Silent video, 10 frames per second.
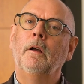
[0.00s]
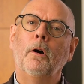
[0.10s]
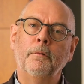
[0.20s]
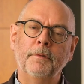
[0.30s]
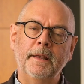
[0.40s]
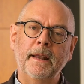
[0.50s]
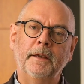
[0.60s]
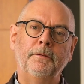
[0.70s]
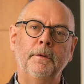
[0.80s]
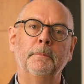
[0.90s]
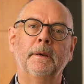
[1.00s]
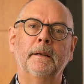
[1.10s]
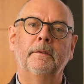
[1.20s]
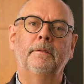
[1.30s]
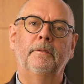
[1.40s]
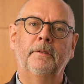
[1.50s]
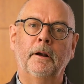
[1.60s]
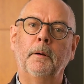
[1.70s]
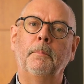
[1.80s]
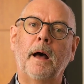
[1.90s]
Over the next few minutes,
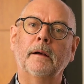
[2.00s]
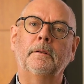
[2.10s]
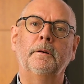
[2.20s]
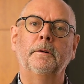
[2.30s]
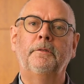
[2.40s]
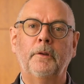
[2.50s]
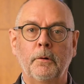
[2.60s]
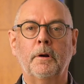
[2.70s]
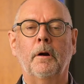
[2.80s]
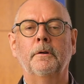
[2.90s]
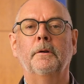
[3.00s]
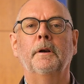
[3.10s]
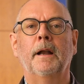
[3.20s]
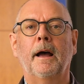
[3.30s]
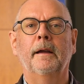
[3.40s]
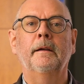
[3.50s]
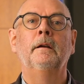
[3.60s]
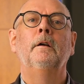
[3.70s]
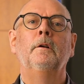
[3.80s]
Sarah Braughler, Joe Carter, and I